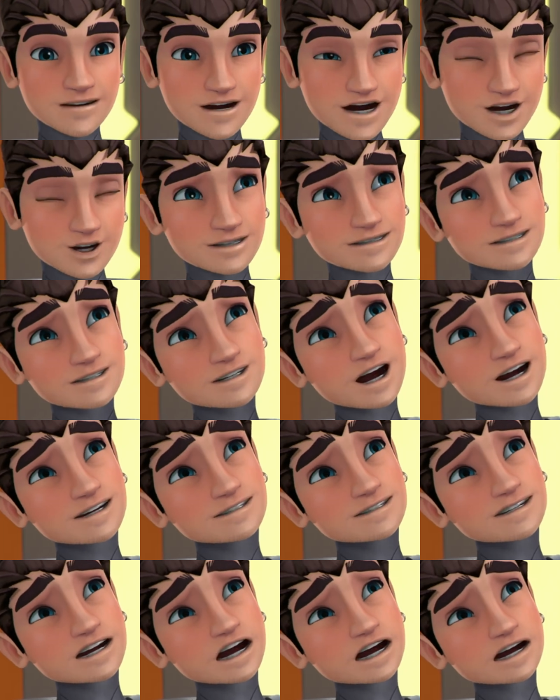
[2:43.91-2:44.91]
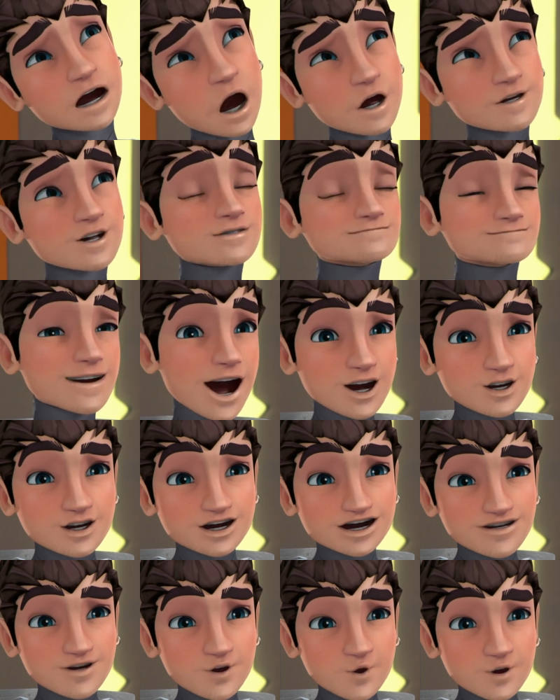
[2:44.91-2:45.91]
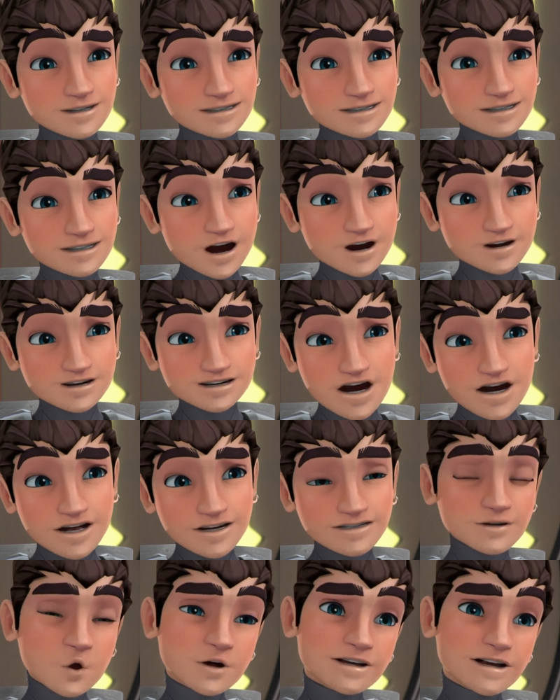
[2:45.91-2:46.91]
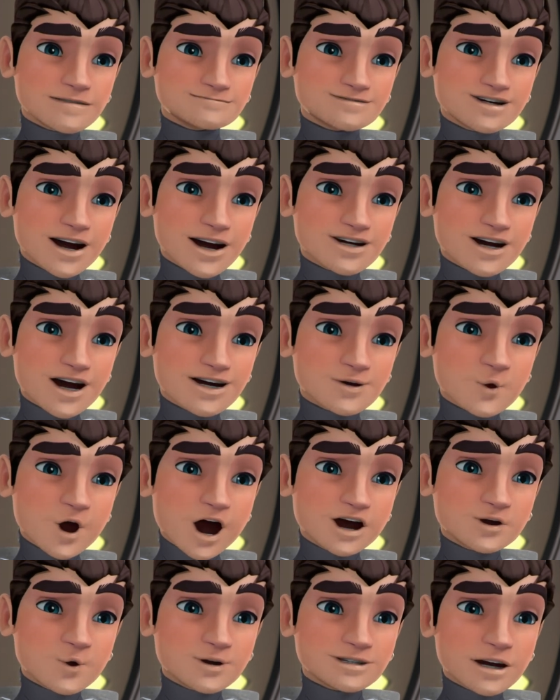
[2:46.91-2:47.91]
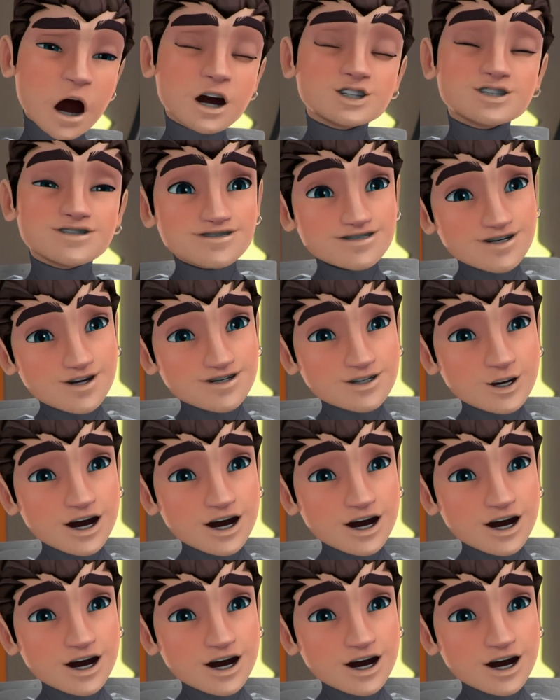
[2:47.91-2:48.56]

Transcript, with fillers: There's this uh, other pirate who's uh, threatened to eliminate anyone who touches his